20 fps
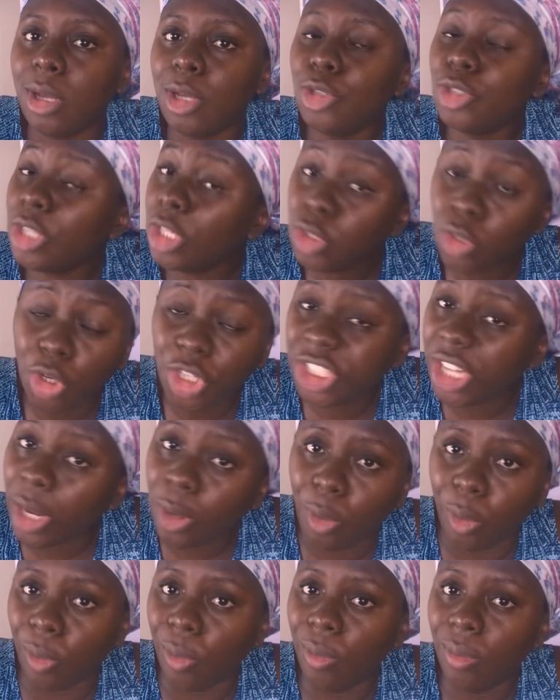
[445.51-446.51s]
You need to
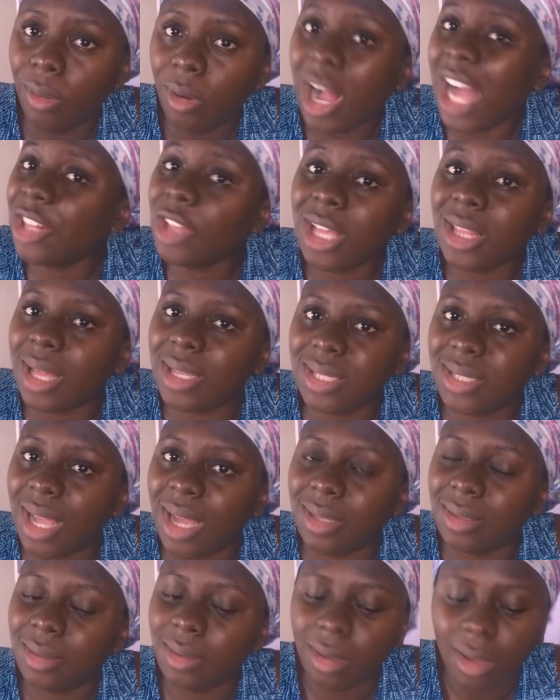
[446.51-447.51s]
shake, oh. Can you
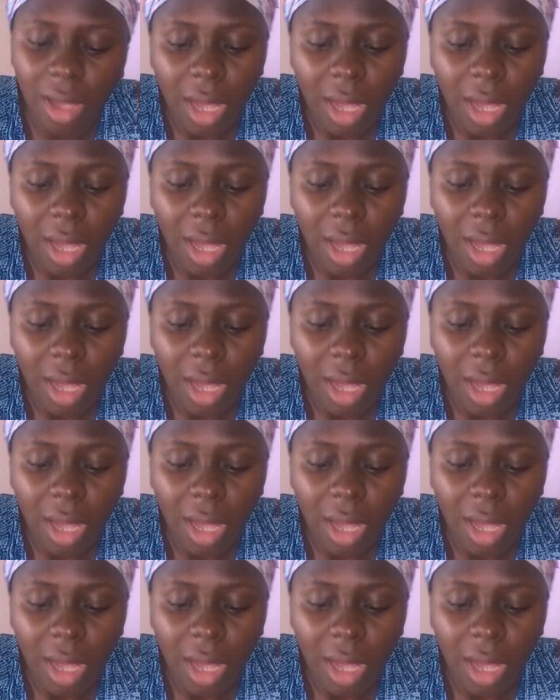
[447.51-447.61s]
understand?